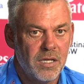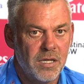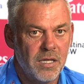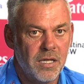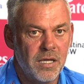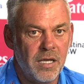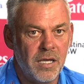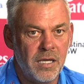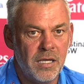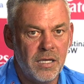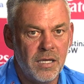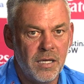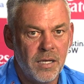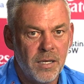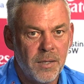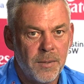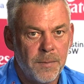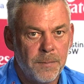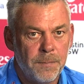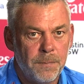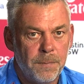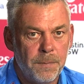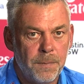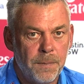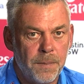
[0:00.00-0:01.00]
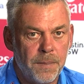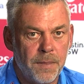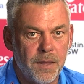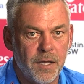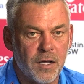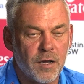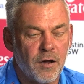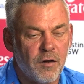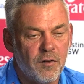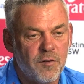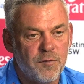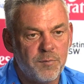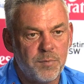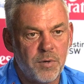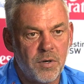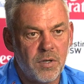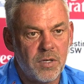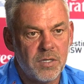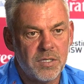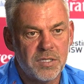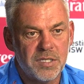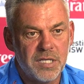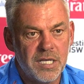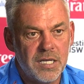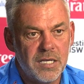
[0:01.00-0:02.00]
The golf ball
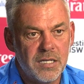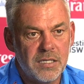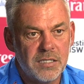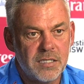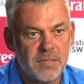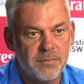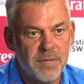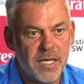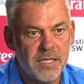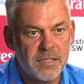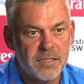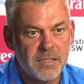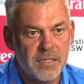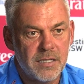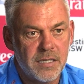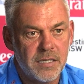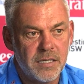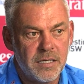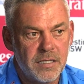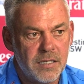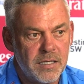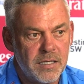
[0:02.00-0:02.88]
has changed immensely.